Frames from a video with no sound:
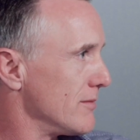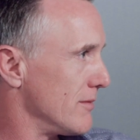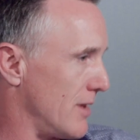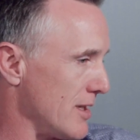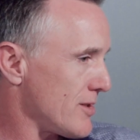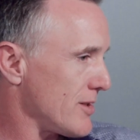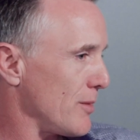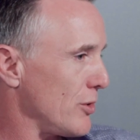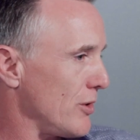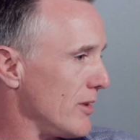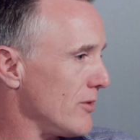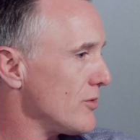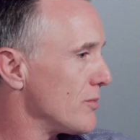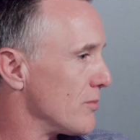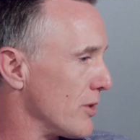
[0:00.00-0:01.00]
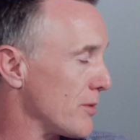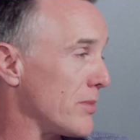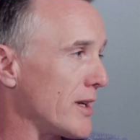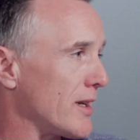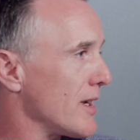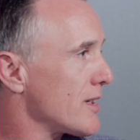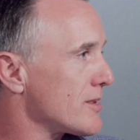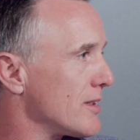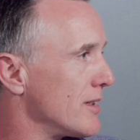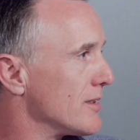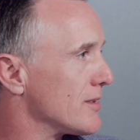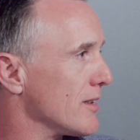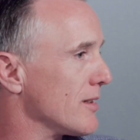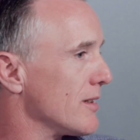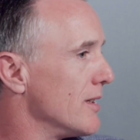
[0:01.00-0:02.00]
this time around, but by next
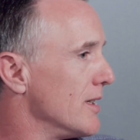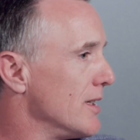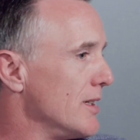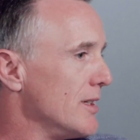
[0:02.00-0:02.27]
season,